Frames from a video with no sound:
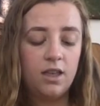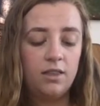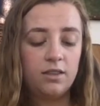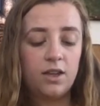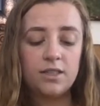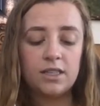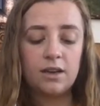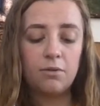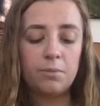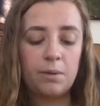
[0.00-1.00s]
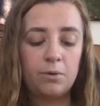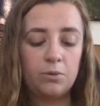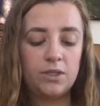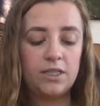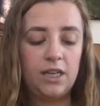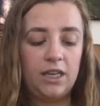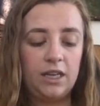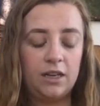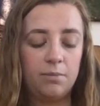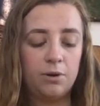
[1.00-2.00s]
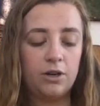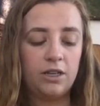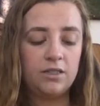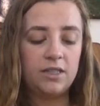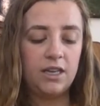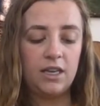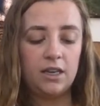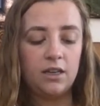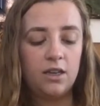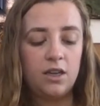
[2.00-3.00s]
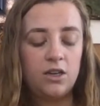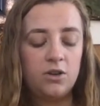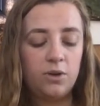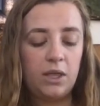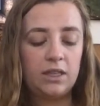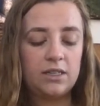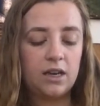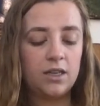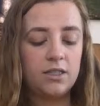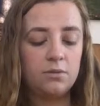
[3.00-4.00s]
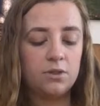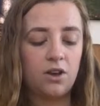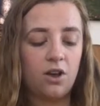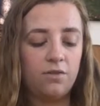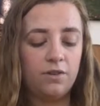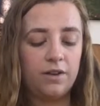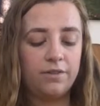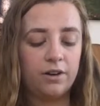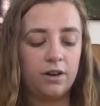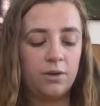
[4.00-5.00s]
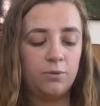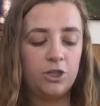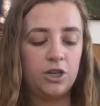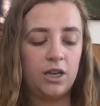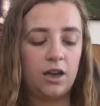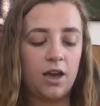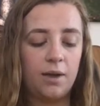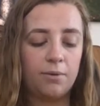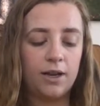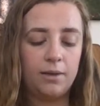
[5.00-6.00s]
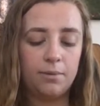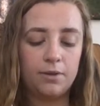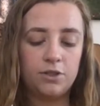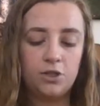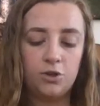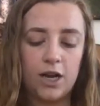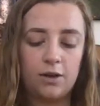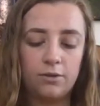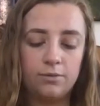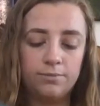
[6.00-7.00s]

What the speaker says: The last thing I remembered was sinking in a burning sea, knowing that Tyson was gone forever and wishing I were able to drown.